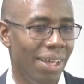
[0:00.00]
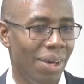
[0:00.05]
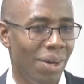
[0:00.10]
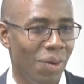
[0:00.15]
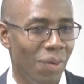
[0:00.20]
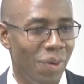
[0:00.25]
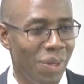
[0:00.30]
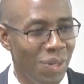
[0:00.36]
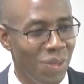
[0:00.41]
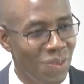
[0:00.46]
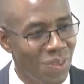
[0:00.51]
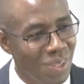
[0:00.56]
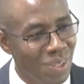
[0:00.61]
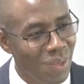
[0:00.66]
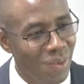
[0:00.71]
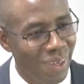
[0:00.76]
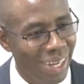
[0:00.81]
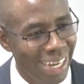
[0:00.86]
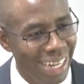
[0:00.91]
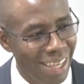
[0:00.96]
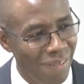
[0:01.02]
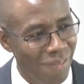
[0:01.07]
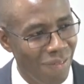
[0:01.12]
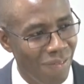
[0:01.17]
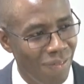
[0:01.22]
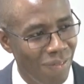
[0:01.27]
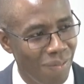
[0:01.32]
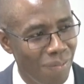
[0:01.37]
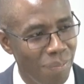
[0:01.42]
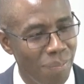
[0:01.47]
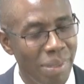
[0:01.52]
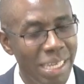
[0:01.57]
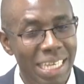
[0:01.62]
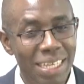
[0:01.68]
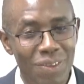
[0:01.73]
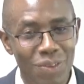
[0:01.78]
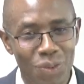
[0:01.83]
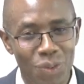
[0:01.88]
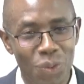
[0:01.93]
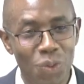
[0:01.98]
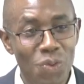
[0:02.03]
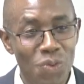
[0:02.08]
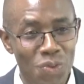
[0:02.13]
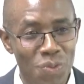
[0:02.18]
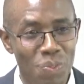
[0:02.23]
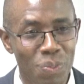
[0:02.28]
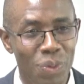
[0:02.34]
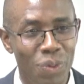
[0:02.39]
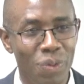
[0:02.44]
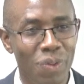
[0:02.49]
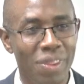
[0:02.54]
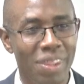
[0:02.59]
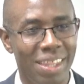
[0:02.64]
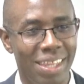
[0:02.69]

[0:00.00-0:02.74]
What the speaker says: When you see your life being so smooth,